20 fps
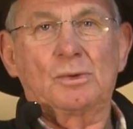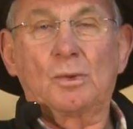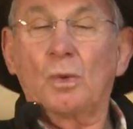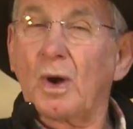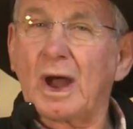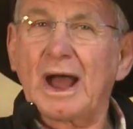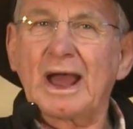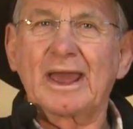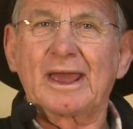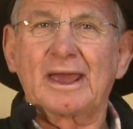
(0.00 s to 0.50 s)

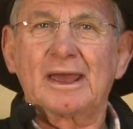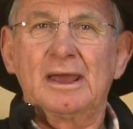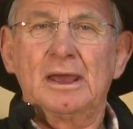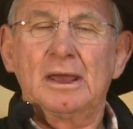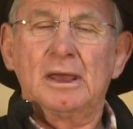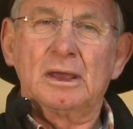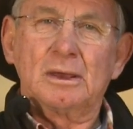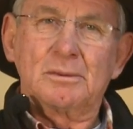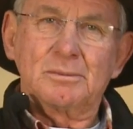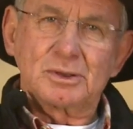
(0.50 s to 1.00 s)
Why?
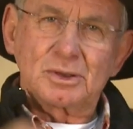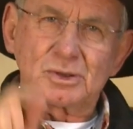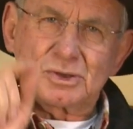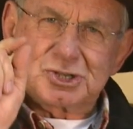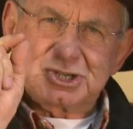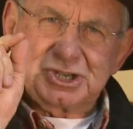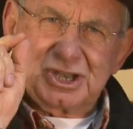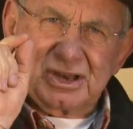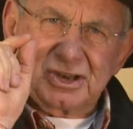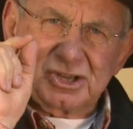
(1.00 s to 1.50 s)
Because
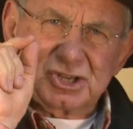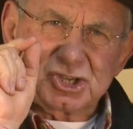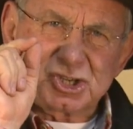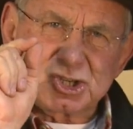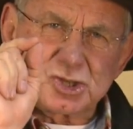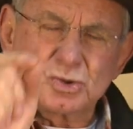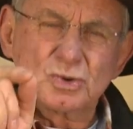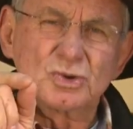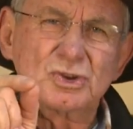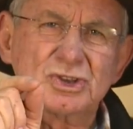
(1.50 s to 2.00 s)
she
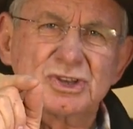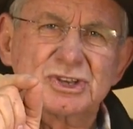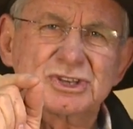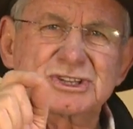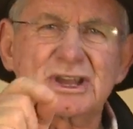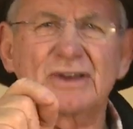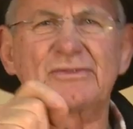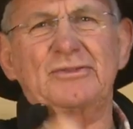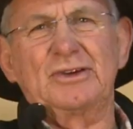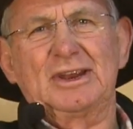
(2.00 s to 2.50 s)
understood
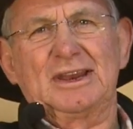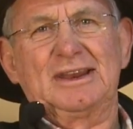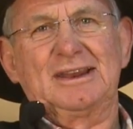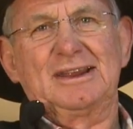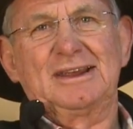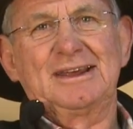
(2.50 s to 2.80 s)
suffering.